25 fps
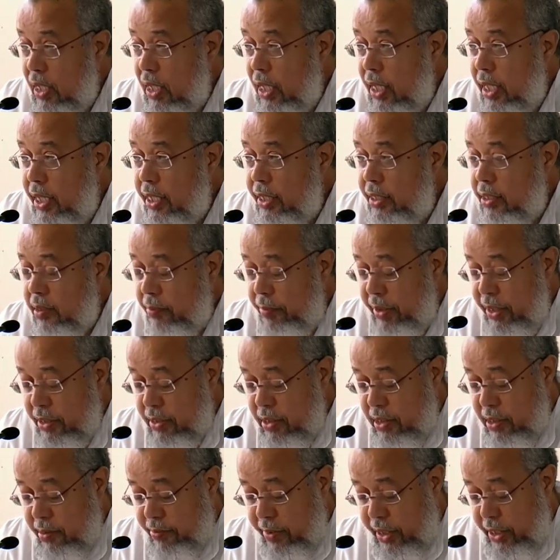A little bit
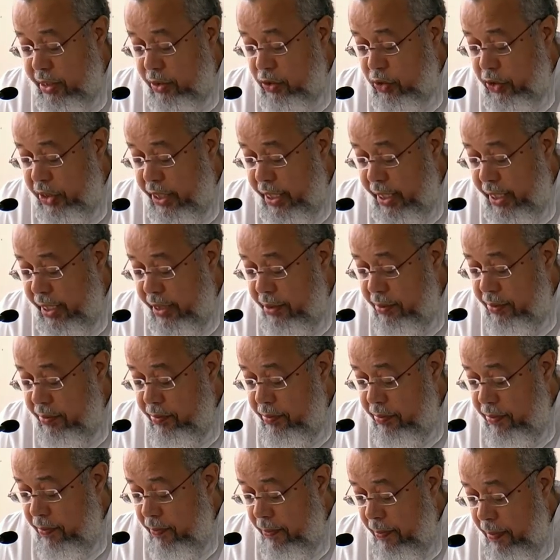similar today,
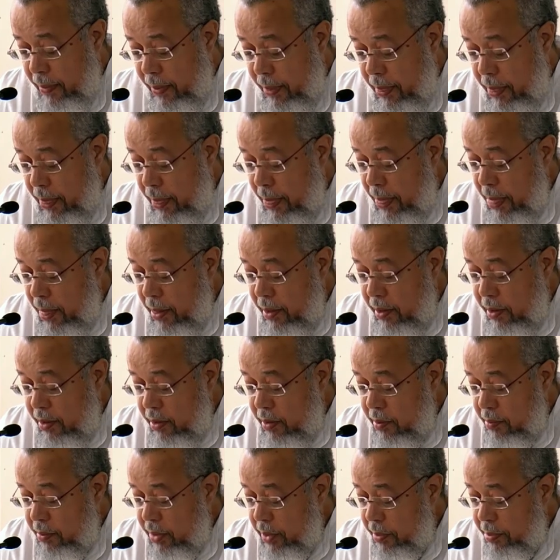
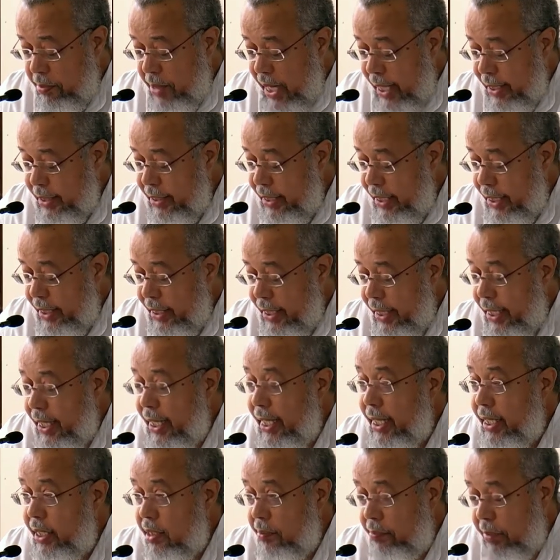but back then the
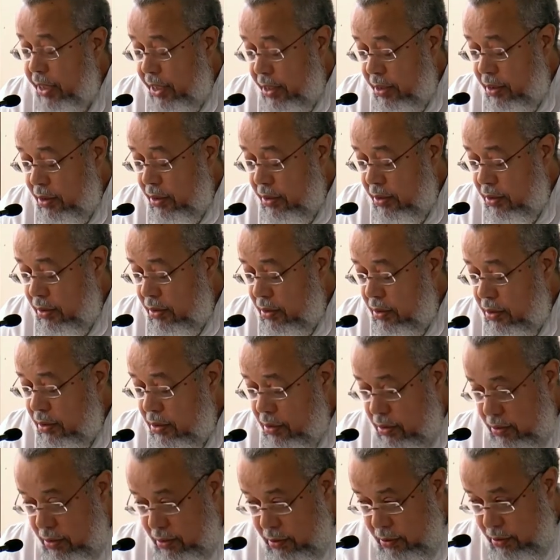enemy,
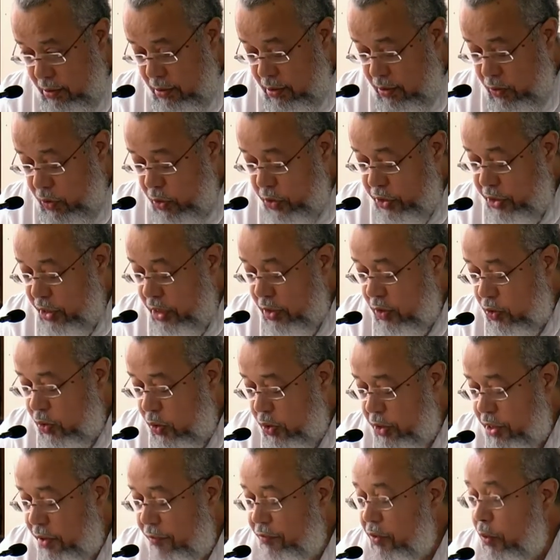quote
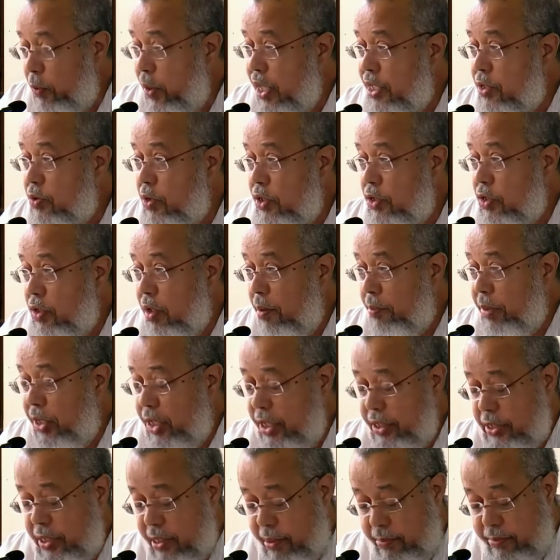unquote, of the West was
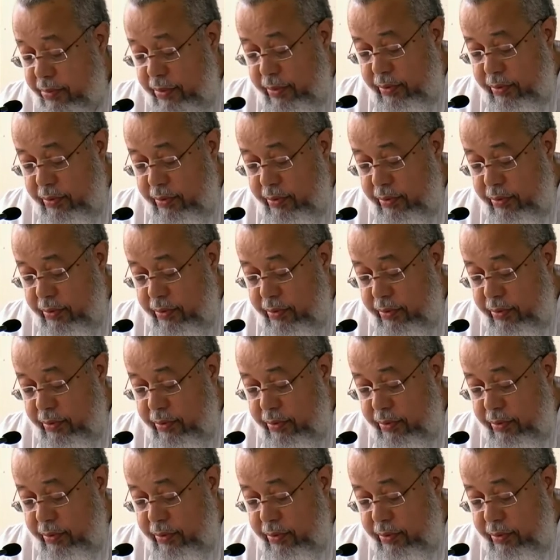communism.